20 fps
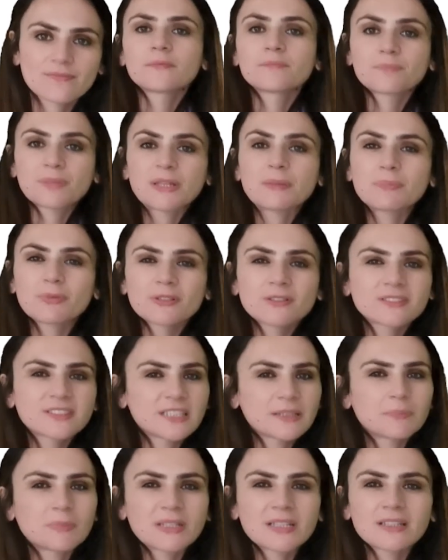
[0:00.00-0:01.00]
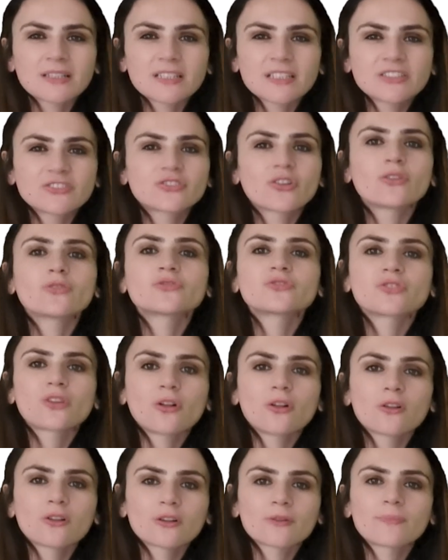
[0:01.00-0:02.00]
People typically don't
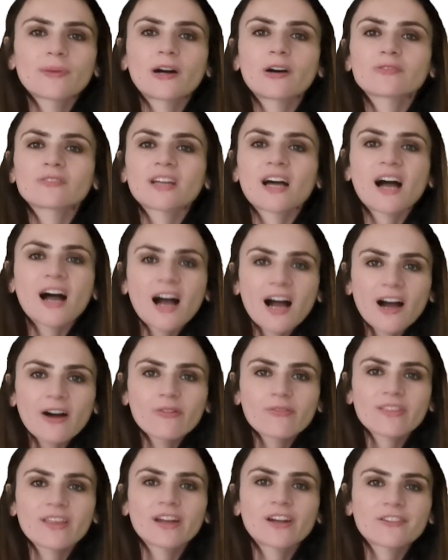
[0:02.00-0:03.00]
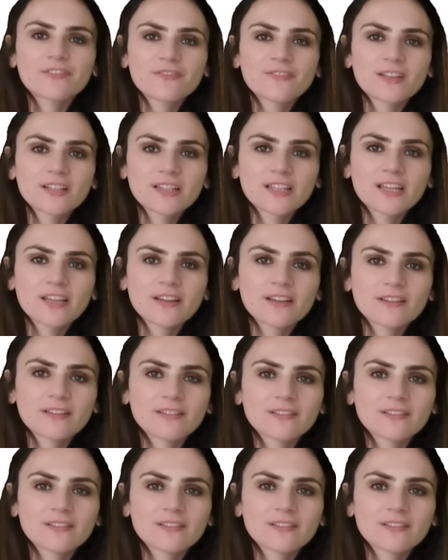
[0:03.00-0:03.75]
talk about how they are feeling,